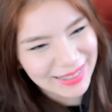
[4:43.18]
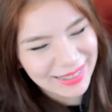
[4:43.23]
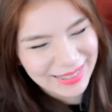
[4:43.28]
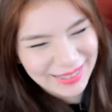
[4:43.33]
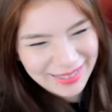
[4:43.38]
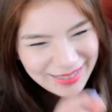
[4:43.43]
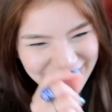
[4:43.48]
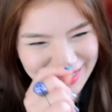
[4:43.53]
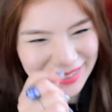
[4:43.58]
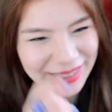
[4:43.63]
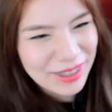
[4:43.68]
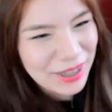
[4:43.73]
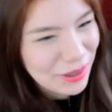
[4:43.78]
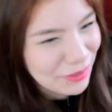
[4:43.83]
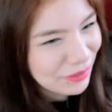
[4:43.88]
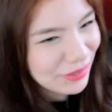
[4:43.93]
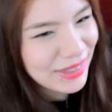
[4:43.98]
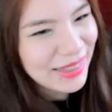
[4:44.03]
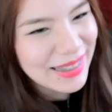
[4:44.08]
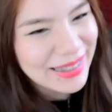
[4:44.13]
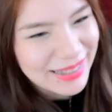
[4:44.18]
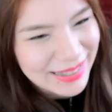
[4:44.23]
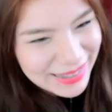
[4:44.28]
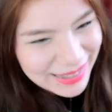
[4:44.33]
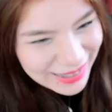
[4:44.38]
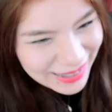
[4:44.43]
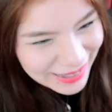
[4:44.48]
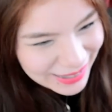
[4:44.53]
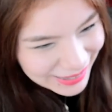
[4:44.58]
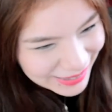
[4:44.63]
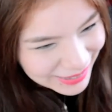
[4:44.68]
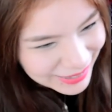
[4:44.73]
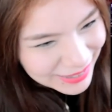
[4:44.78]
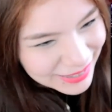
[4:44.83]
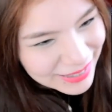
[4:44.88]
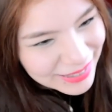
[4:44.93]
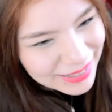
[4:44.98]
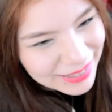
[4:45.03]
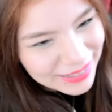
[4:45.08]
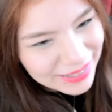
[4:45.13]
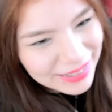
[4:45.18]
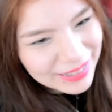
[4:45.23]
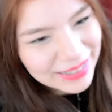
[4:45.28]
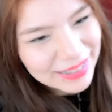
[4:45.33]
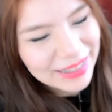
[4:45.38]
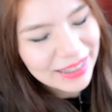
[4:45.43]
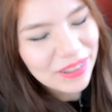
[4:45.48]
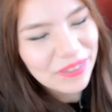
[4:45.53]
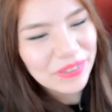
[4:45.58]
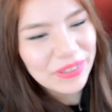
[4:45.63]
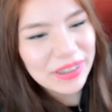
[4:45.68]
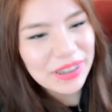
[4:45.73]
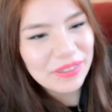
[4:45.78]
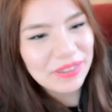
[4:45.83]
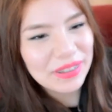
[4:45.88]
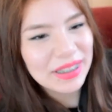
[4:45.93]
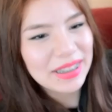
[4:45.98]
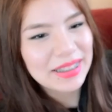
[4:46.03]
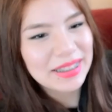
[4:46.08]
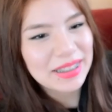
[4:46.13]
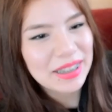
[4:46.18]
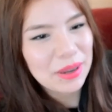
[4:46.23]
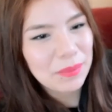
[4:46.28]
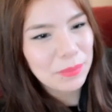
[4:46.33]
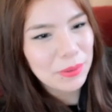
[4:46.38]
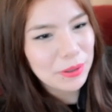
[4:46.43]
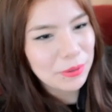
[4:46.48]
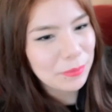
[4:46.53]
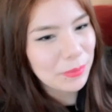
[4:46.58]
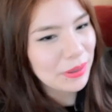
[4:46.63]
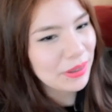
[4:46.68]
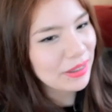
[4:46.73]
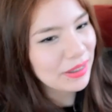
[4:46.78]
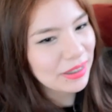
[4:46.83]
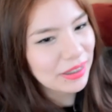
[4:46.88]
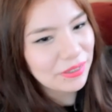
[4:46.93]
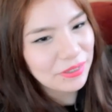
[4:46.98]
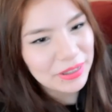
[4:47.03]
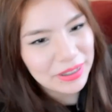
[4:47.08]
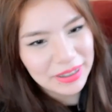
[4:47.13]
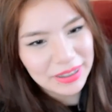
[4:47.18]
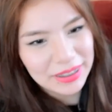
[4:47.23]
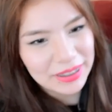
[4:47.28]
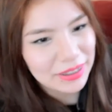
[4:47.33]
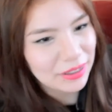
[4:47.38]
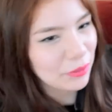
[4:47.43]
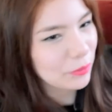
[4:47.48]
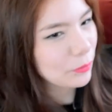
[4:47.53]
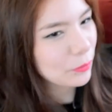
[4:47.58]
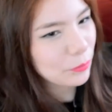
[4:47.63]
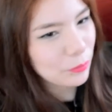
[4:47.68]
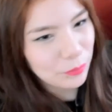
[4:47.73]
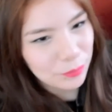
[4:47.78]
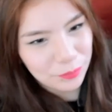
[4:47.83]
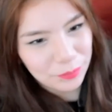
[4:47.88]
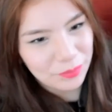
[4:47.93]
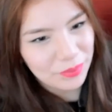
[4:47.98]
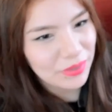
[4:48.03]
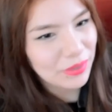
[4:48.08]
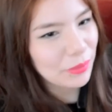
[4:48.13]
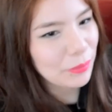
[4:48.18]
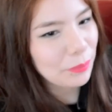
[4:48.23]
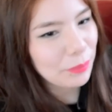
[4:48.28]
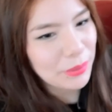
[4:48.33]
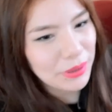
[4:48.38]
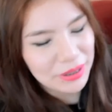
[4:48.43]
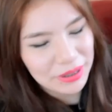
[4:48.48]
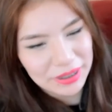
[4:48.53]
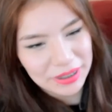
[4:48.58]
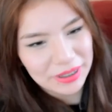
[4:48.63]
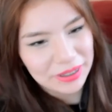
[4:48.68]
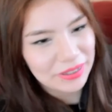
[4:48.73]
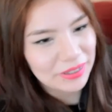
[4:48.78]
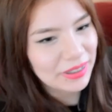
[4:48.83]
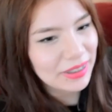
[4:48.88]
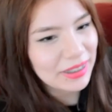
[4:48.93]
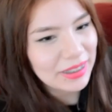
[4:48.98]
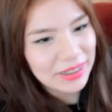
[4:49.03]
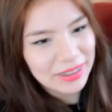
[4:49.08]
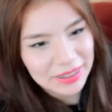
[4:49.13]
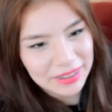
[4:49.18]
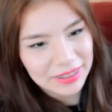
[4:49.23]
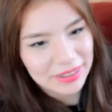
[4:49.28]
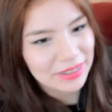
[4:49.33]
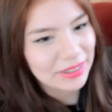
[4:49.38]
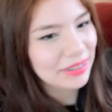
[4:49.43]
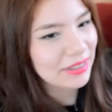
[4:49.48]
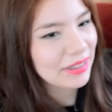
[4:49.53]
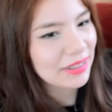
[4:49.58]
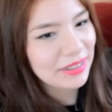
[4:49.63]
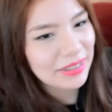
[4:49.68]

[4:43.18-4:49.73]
I love this guy. I forget what his name is, but I really like him. No, get out of here.